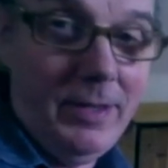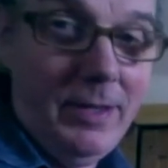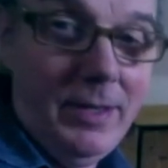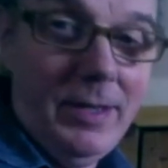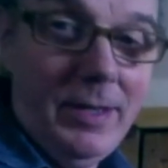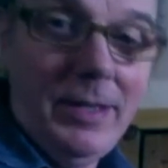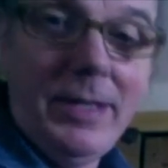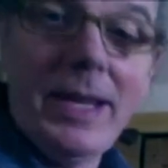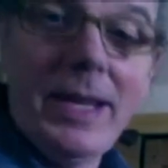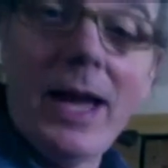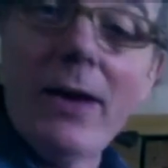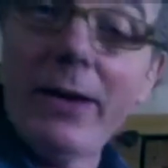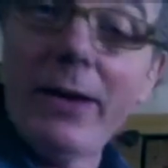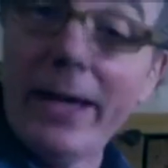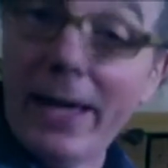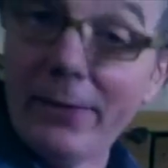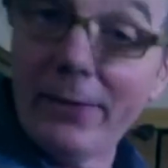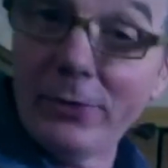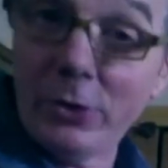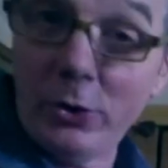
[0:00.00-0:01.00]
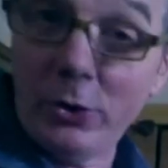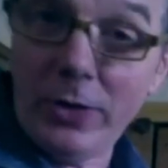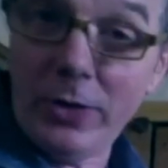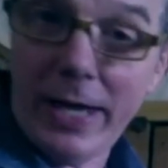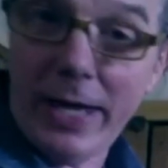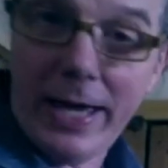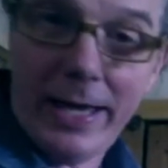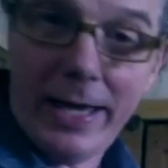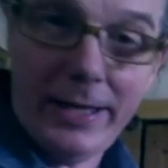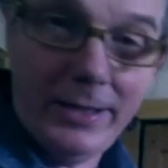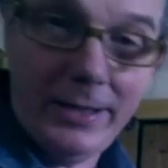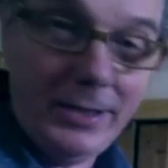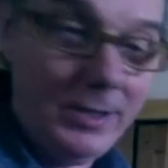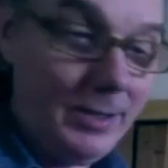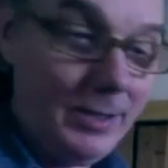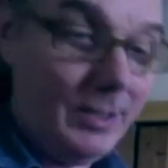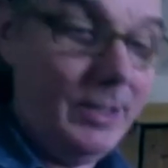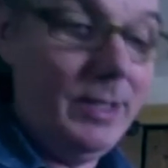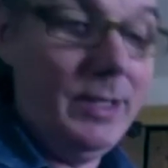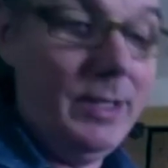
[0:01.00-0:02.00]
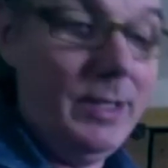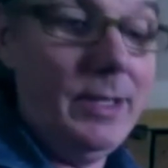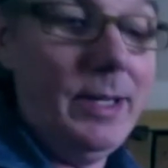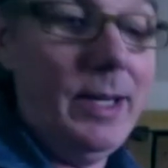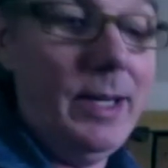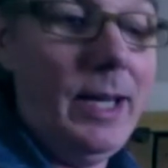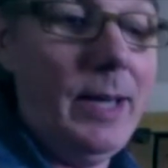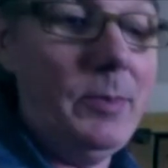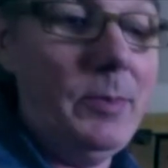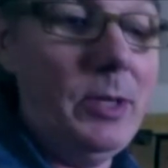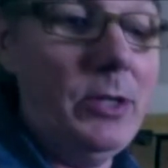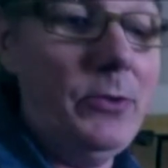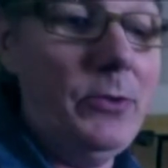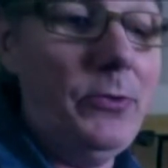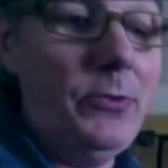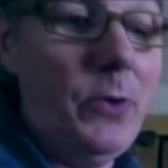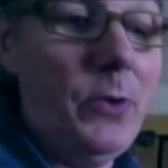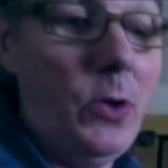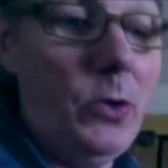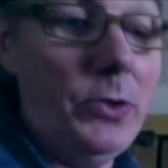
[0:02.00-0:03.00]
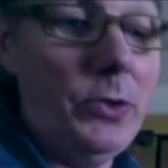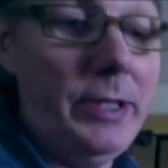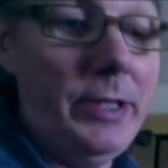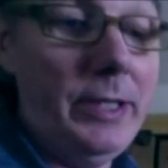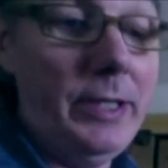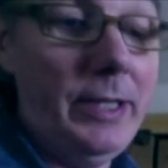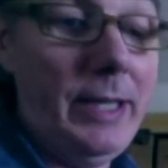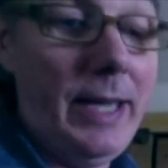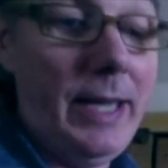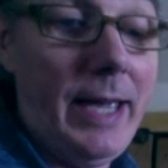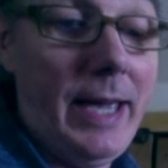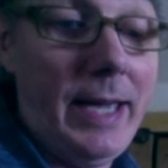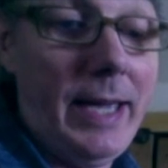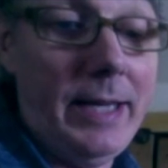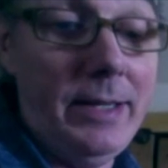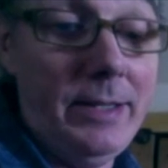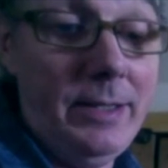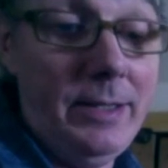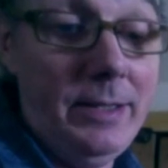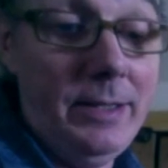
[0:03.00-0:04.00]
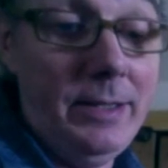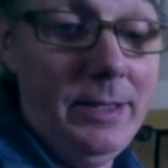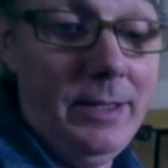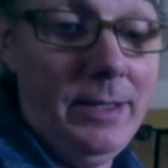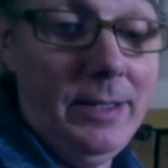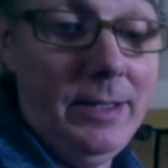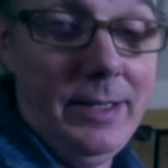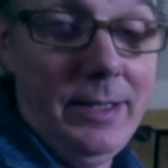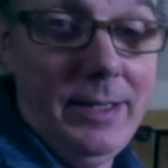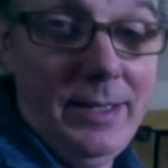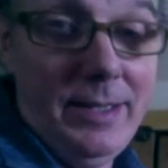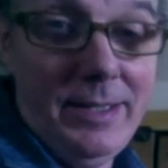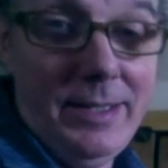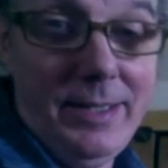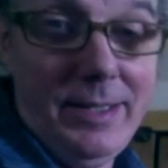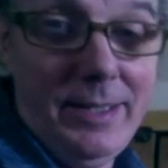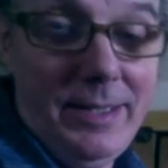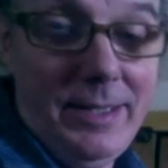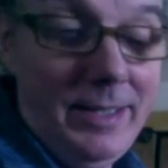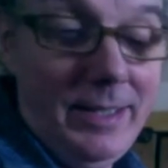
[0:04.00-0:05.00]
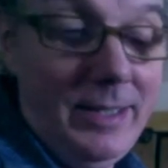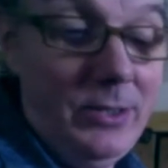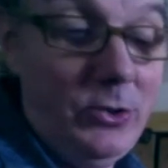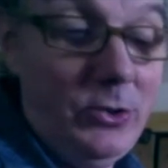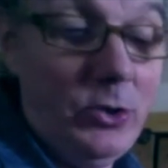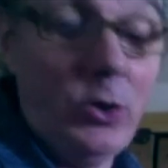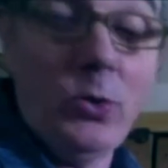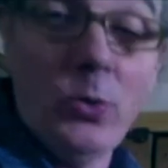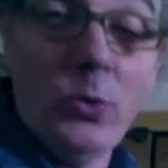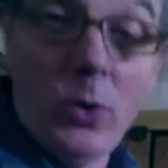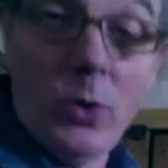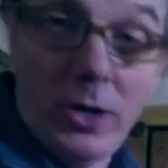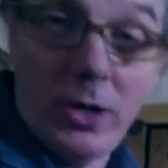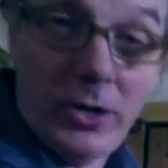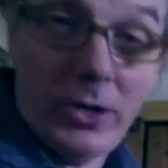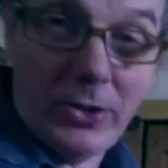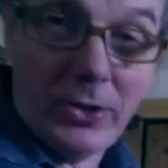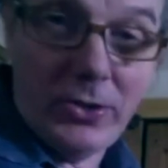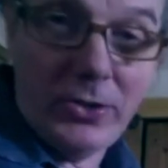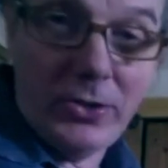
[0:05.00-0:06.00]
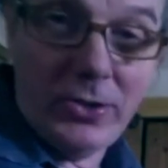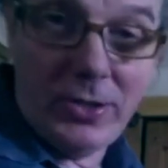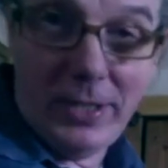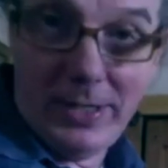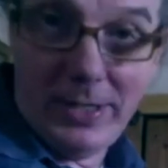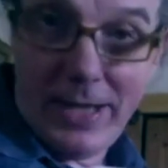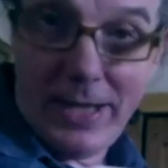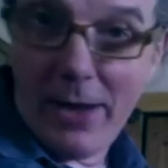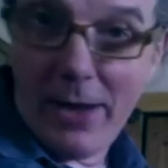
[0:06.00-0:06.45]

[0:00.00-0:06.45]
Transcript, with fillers: Now I have two heads. I'm going to fold it again into quarters. Now I